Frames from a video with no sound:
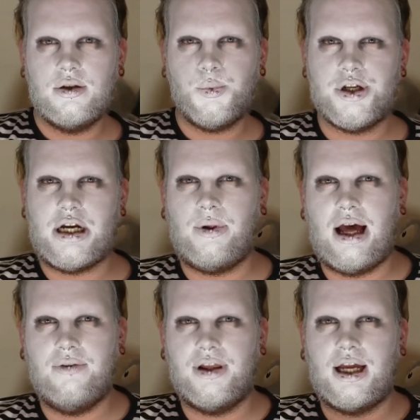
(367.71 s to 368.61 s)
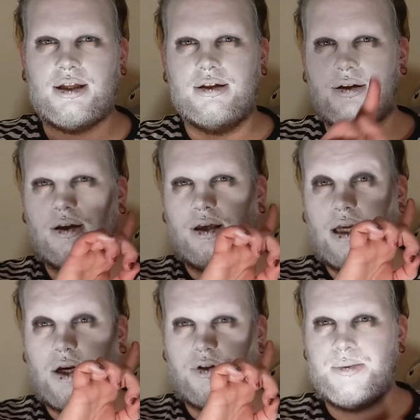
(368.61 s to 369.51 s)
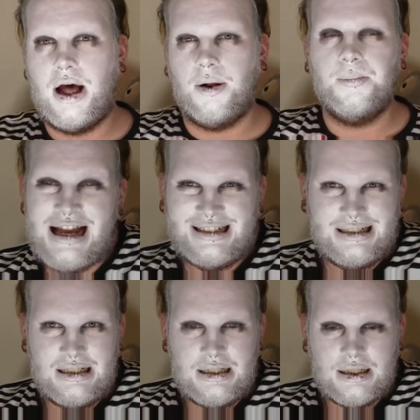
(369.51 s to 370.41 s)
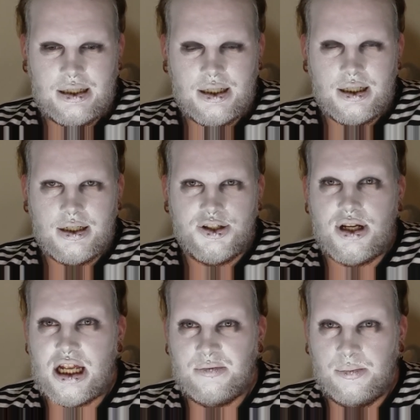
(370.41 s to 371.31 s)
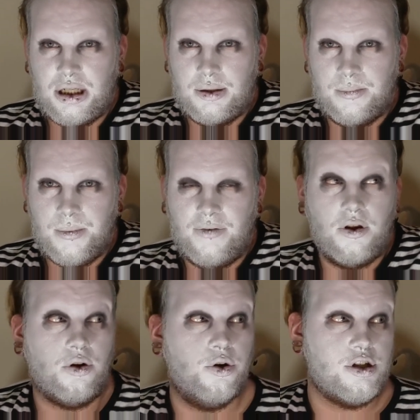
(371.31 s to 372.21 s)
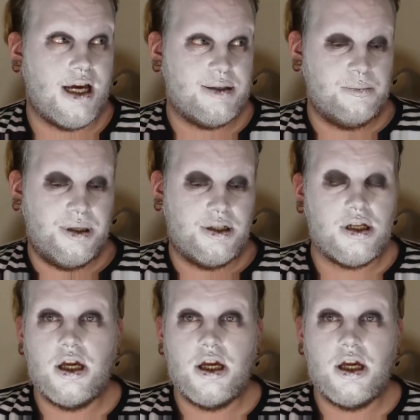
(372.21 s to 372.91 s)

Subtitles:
which I'll have linked here as well. And Jasmine Bean. If you don't know who Jasmine Bean